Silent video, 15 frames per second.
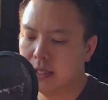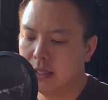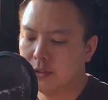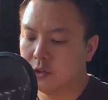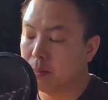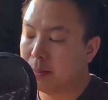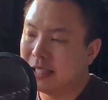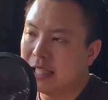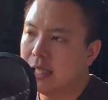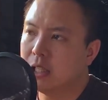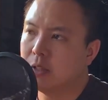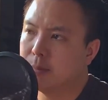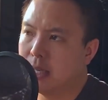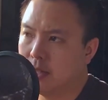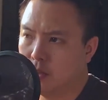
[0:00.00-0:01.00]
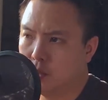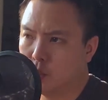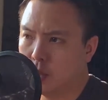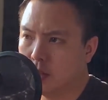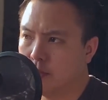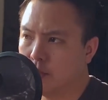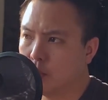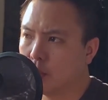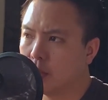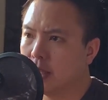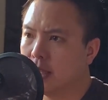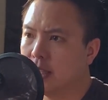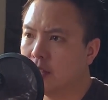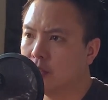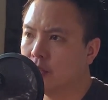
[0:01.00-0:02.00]
So the beginning of Matthew 24
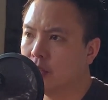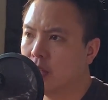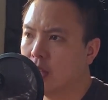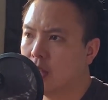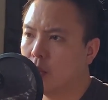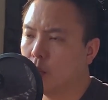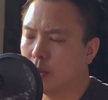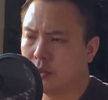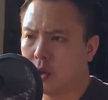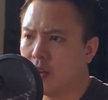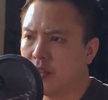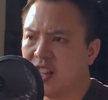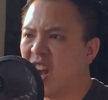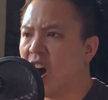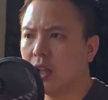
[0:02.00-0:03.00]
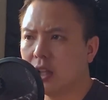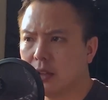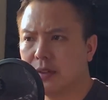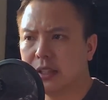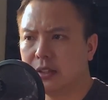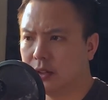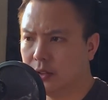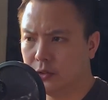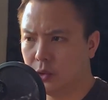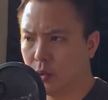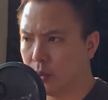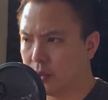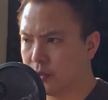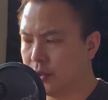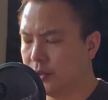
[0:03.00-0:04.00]
is what's called the Olivet
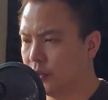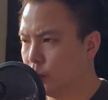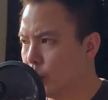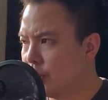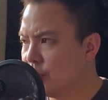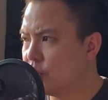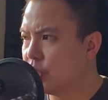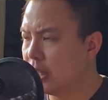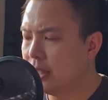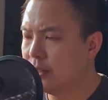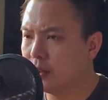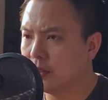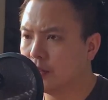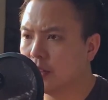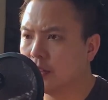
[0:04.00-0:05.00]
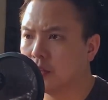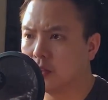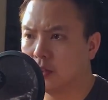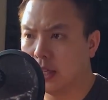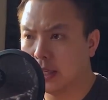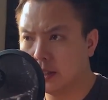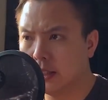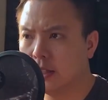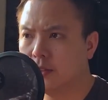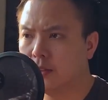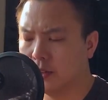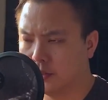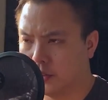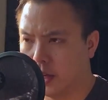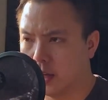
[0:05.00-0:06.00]
Discourse. This is when Jesus is telling his
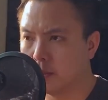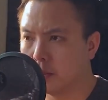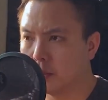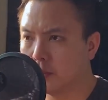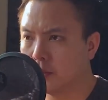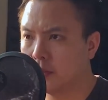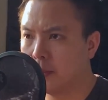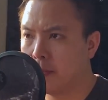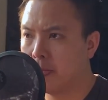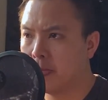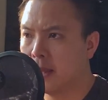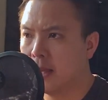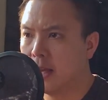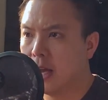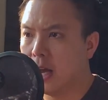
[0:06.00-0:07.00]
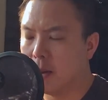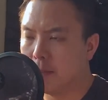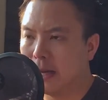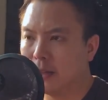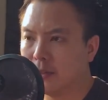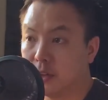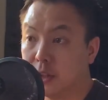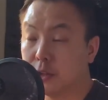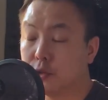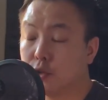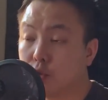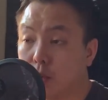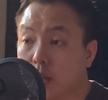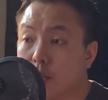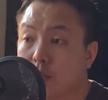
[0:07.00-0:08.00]
disciples about the
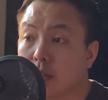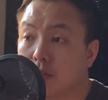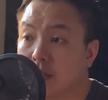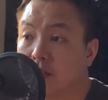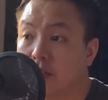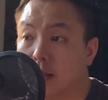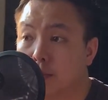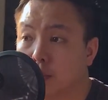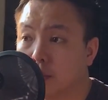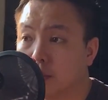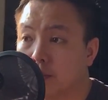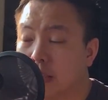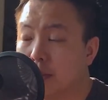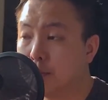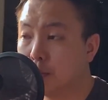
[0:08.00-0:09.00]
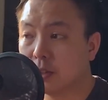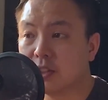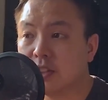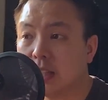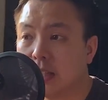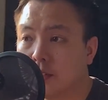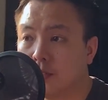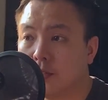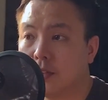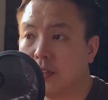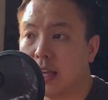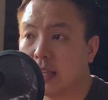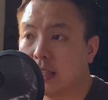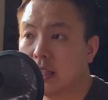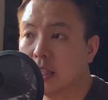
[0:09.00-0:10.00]
destruction of the temple. He predicts
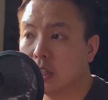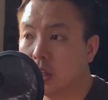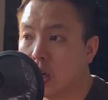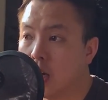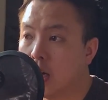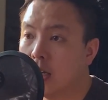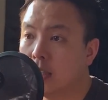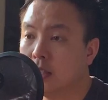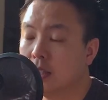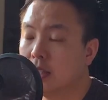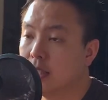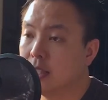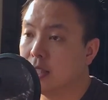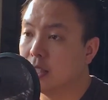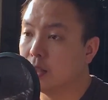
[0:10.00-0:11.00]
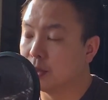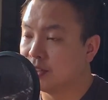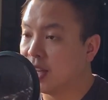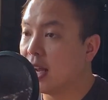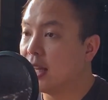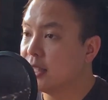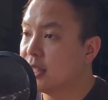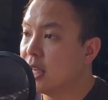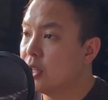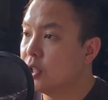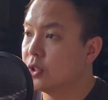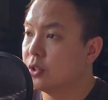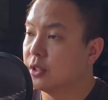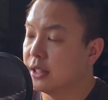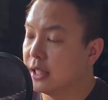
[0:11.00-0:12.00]
that God, in
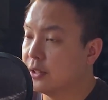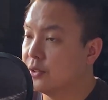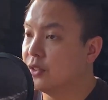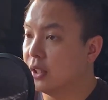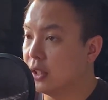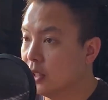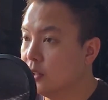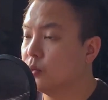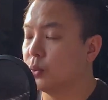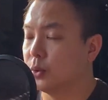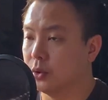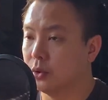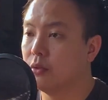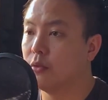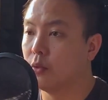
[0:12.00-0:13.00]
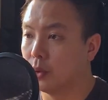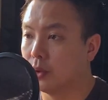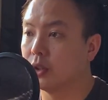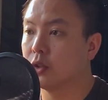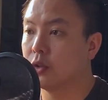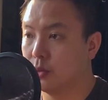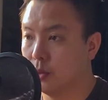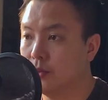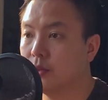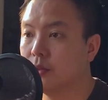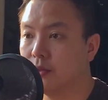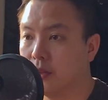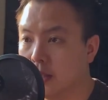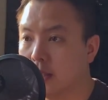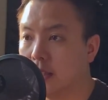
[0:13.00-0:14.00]
retaliation against Israel for
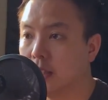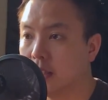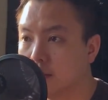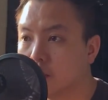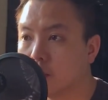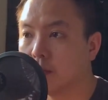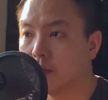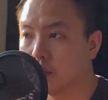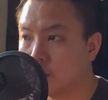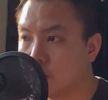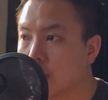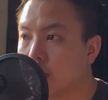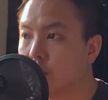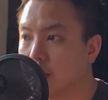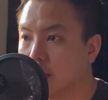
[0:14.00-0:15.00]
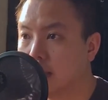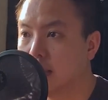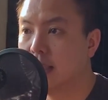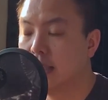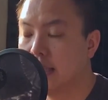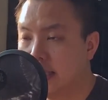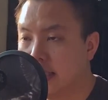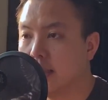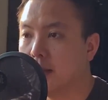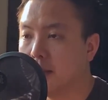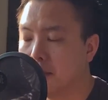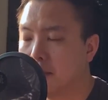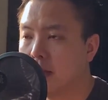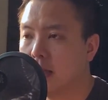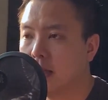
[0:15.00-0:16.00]
crucifying him or for judging
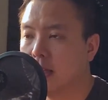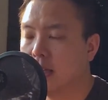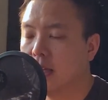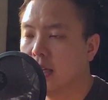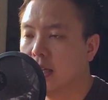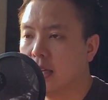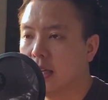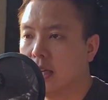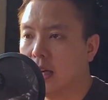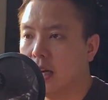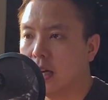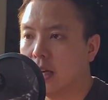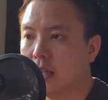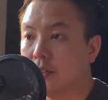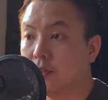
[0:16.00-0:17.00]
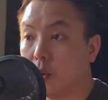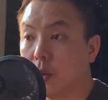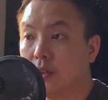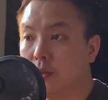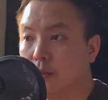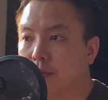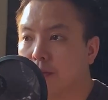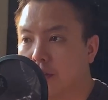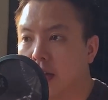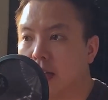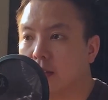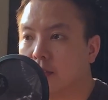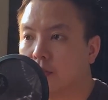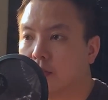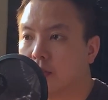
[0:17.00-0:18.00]
him, is going to
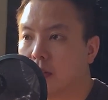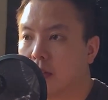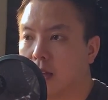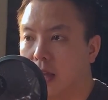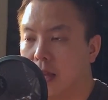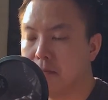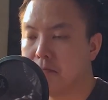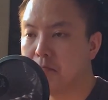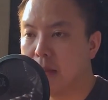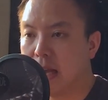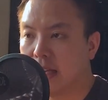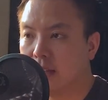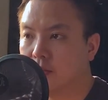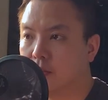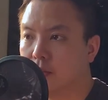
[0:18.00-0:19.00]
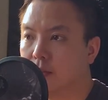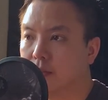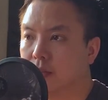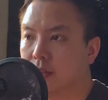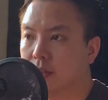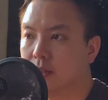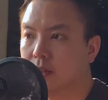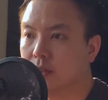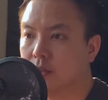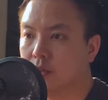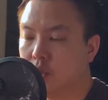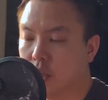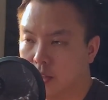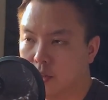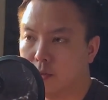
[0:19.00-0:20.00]
face a massive
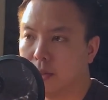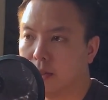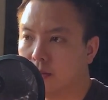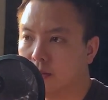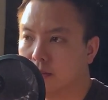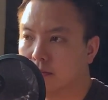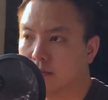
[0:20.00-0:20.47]
judgment.